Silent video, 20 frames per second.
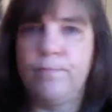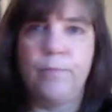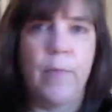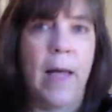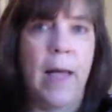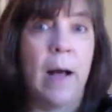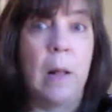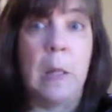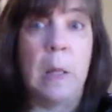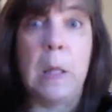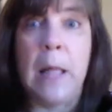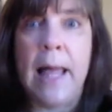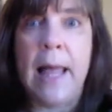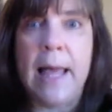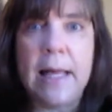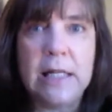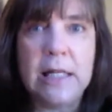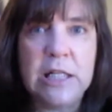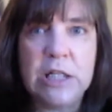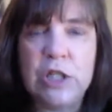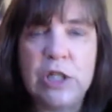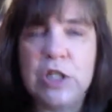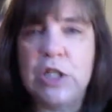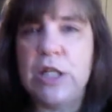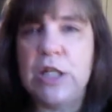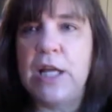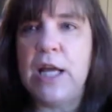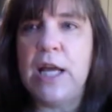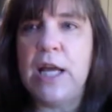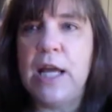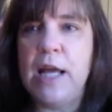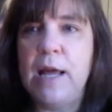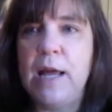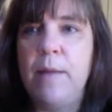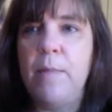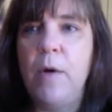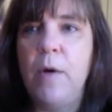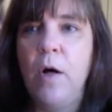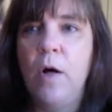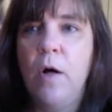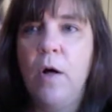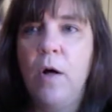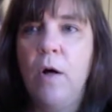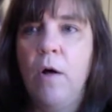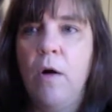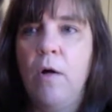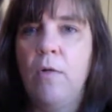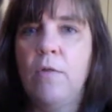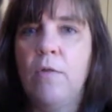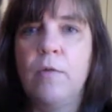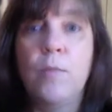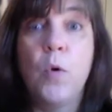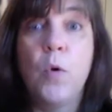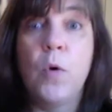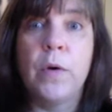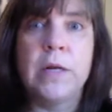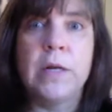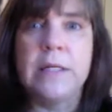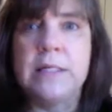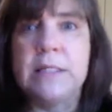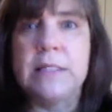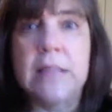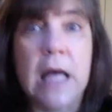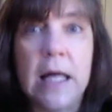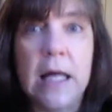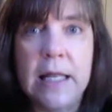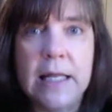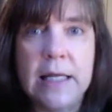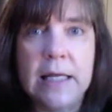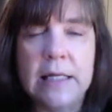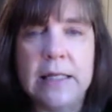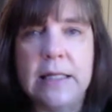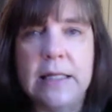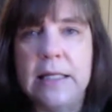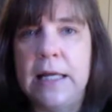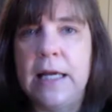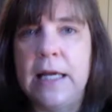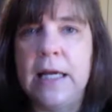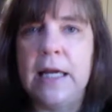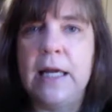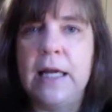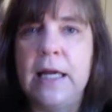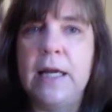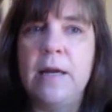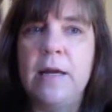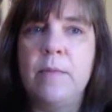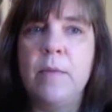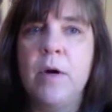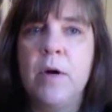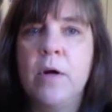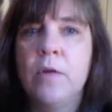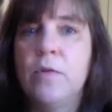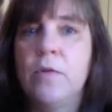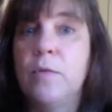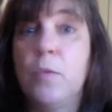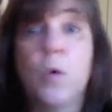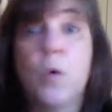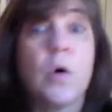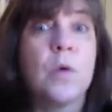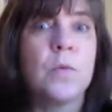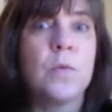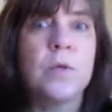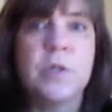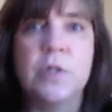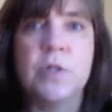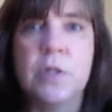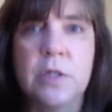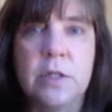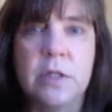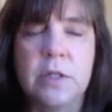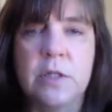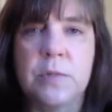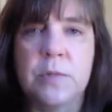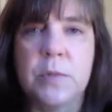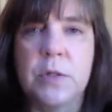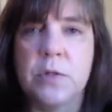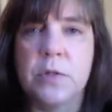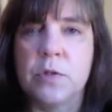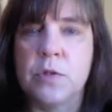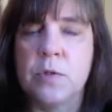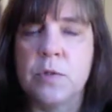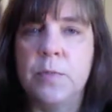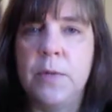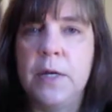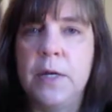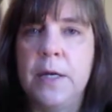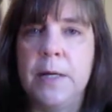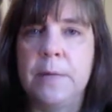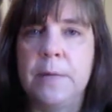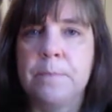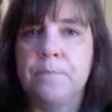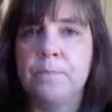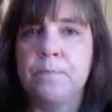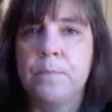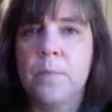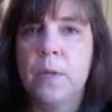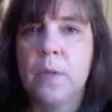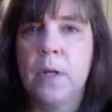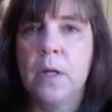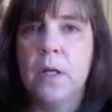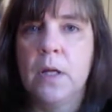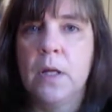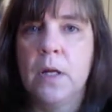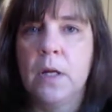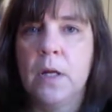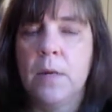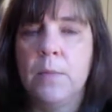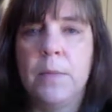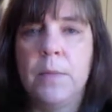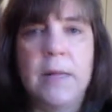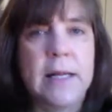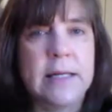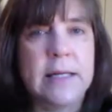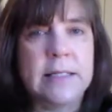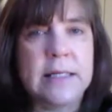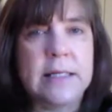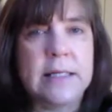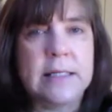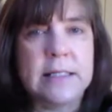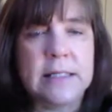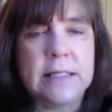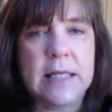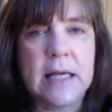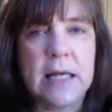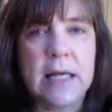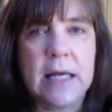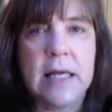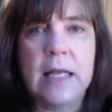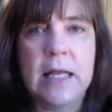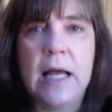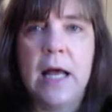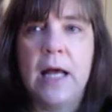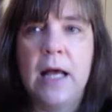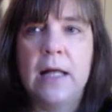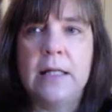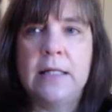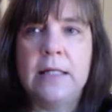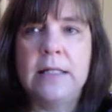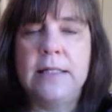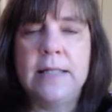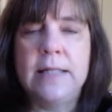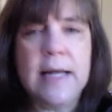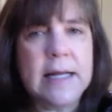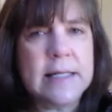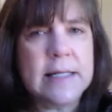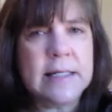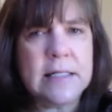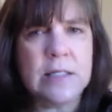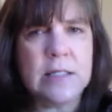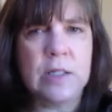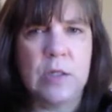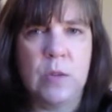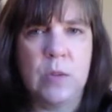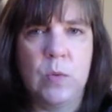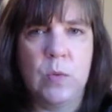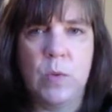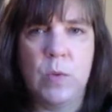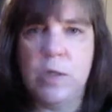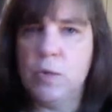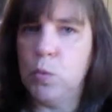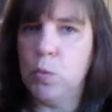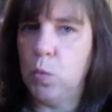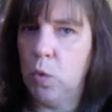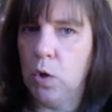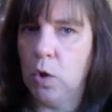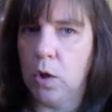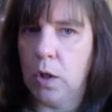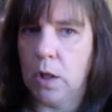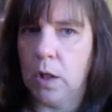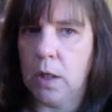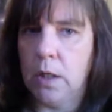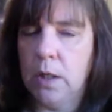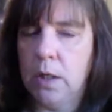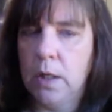outlandish the name, the more exotic the name, the more original it's supposed to be. But as I said, that doesn't always work.